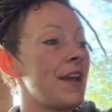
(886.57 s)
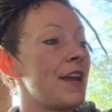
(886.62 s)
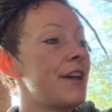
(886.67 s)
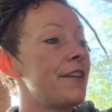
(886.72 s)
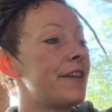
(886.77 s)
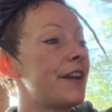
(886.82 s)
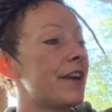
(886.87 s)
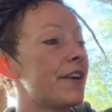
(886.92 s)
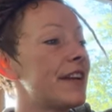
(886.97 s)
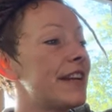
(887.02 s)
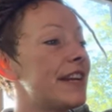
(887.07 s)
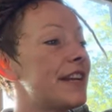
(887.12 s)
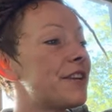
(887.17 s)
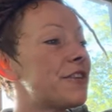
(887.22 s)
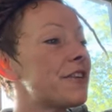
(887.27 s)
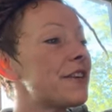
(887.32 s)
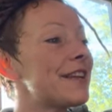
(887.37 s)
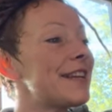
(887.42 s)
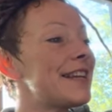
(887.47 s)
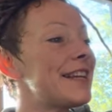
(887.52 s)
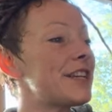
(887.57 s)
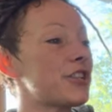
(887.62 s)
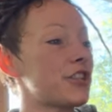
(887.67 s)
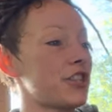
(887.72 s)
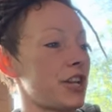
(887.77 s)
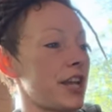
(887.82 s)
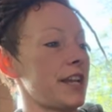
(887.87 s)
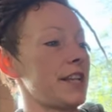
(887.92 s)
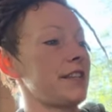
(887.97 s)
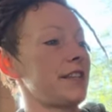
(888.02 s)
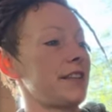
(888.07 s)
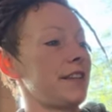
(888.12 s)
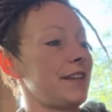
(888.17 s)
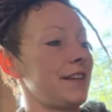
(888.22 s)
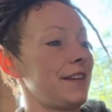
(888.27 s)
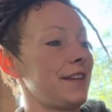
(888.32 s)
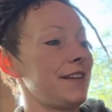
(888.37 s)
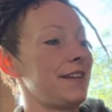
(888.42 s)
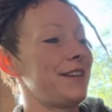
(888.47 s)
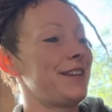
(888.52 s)
Their Innerlichkeit
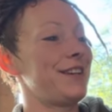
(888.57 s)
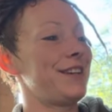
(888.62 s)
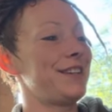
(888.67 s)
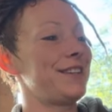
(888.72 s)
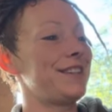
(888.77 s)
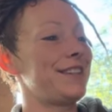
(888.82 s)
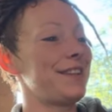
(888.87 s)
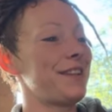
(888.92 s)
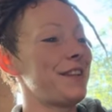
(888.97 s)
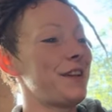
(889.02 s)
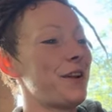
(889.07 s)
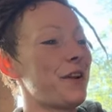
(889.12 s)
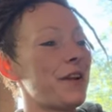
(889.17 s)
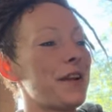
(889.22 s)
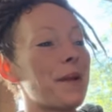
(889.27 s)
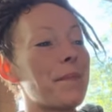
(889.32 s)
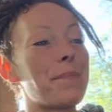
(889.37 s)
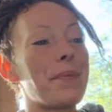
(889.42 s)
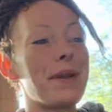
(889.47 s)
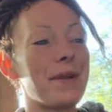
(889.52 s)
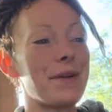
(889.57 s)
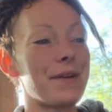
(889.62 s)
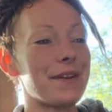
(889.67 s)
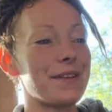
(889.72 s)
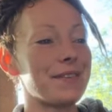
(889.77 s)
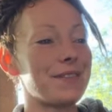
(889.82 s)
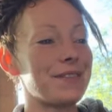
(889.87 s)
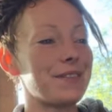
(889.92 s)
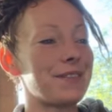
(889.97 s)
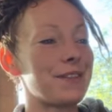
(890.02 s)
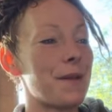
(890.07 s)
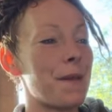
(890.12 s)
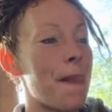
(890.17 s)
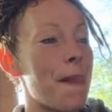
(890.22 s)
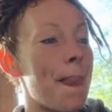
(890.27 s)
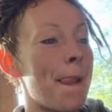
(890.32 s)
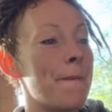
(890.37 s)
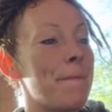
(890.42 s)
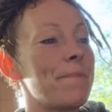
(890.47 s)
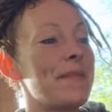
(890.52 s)
is in their appearance.
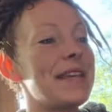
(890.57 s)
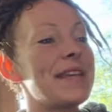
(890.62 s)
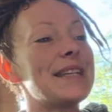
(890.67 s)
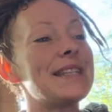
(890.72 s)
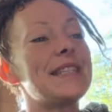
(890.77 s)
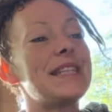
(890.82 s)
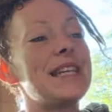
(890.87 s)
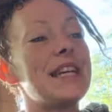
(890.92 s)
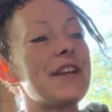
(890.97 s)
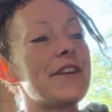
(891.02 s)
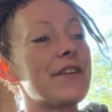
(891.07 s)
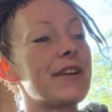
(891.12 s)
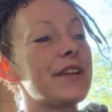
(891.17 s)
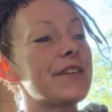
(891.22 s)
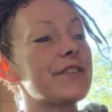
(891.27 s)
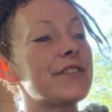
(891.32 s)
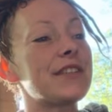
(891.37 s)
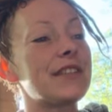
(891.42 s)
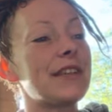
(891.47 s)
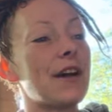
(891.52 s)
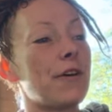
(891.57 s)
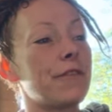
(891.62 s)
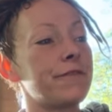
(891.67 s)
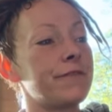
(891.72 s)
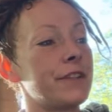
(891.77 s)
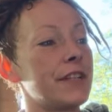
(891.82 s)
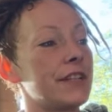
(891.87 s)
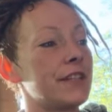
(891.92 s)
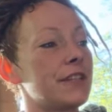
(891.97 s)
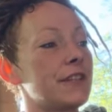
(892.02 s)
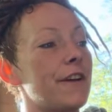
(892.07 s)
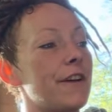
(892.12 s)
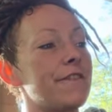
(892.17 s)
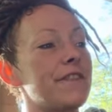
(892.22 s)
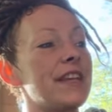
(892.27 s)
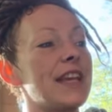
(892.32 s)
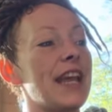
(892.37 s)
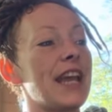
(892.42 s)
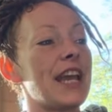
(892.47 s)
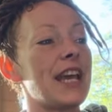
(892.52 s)
The interior selfness of
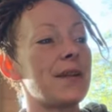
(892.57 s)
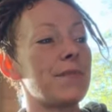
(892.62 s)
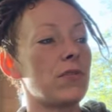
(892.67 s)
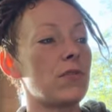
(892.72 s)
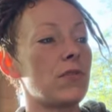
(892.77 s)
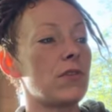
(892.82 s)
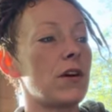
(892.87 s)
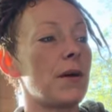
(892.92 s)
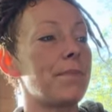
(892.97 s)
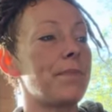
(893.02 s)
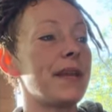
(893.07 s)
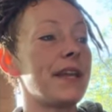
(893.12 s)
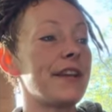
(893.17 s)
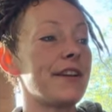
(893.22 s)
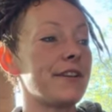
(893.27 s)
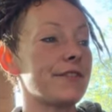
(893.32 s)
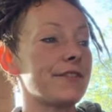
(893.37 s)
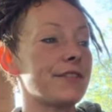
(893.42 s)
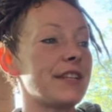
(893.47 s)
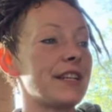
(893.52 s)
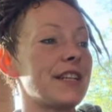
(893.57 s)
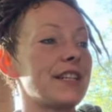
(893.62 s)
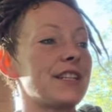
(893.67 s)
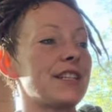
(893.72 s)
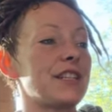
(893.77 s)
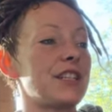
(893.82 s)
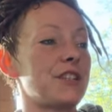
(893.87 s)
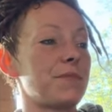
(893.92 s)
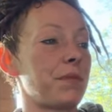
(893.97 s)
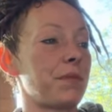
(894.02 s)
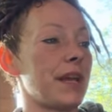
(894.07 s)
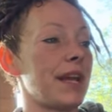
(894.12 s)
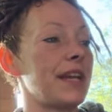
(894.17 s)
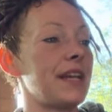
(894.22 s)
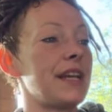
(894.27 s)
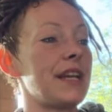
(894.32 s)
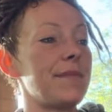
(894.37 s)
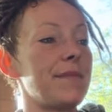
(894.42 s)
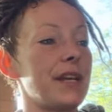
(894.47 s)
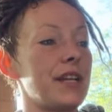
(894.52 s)
the animal appears in its
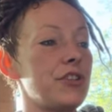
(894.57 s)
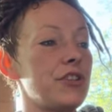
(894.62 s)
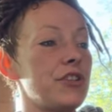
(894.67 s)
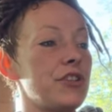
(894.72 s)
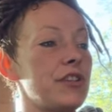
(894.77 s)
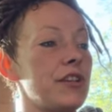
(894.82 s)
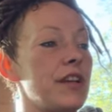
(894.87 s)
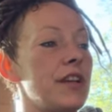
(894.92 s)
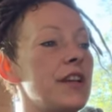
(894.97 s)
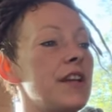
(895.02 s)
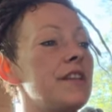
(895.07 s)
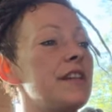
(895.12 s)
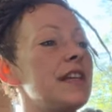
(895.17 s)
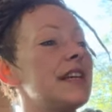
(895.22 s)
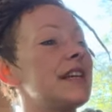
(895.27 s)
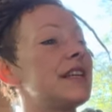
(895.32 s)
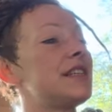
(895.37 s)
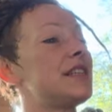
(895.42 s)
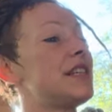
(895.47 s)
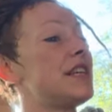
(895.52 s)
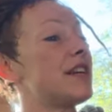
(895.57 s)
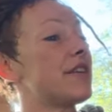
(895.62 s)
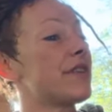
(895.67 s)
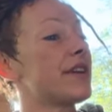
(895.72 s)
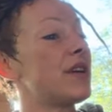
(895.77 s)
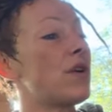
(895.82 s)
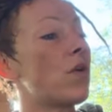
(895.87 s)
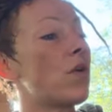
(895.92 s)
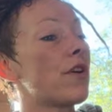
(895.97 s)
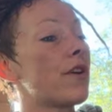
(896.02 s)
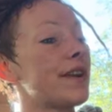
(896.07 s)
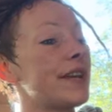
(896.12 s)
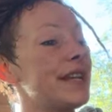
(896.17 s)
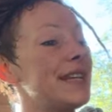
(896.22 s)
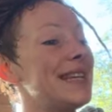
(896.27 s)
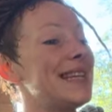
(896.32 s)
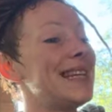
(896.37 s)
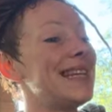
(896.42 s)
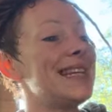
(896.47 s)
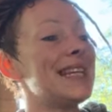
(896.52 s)
displayed image. The interiority
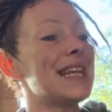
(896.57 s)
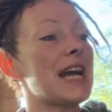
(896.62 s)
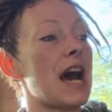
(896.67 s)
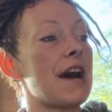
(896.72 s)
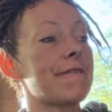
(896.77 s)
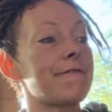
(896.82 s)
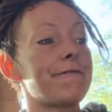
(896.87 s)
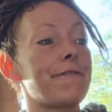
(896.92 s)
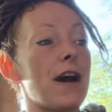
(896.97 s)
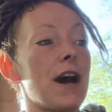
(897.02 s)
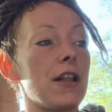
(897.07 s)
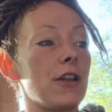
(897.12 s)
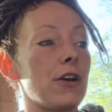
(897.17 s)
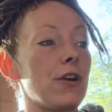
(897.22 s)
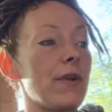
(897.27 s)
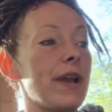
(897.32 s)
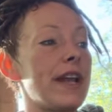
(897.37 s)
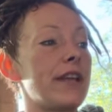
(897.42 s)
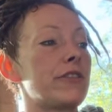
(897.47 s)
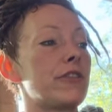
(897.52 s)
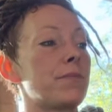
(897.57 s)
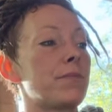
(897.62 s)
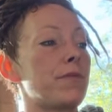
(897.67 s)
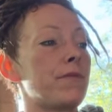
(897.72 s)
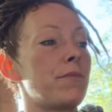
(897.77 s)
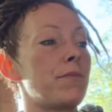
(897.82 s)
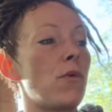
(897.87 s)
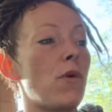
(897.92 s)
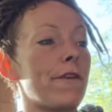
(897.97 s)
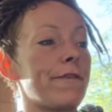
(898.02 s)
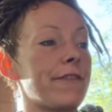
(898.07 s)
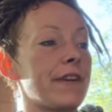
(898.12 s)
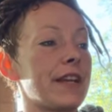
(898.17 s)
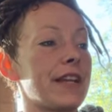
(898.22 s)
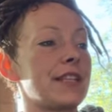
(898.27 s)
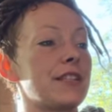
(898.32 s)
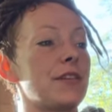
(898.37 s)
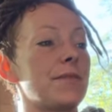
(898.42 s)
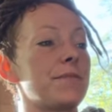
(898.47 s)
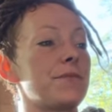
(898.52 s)
need not follow anthropomorphic
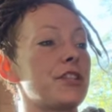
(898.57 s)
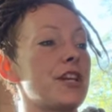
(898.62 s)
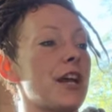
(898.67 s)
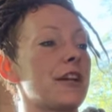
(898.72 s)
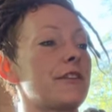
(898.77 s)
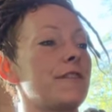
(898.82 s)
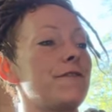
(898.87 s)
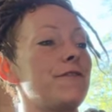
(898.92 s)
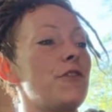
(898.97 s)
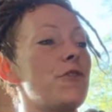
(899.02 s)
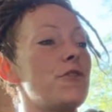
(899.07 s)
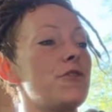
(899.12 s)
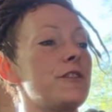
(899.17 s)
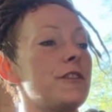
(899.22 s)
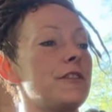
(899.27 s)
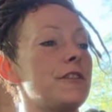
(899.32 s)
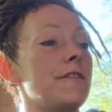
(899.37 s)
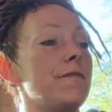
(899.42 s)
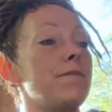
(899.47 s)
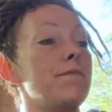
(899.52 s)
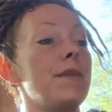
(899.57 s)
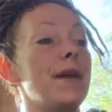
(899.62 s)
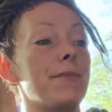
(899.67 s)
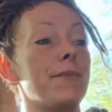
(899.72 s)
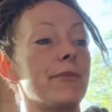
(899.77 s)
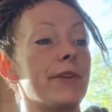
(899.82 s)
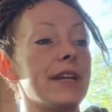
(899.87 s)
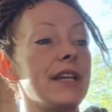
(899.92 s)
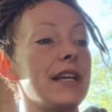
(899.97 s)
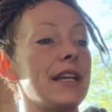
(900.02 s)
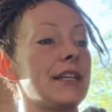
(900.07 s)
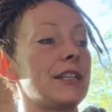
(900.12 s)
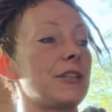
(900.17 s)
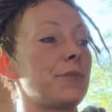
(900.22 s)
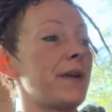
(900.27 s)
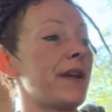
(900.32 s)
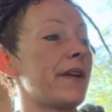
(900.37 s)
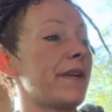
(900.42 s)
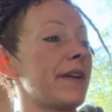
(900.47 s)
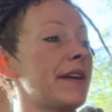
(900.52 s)
and subjective notions of memory,
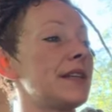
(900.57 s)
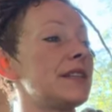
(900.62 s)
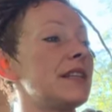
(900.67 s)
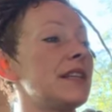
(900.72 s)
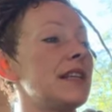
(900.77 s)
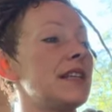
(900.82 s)
experience, and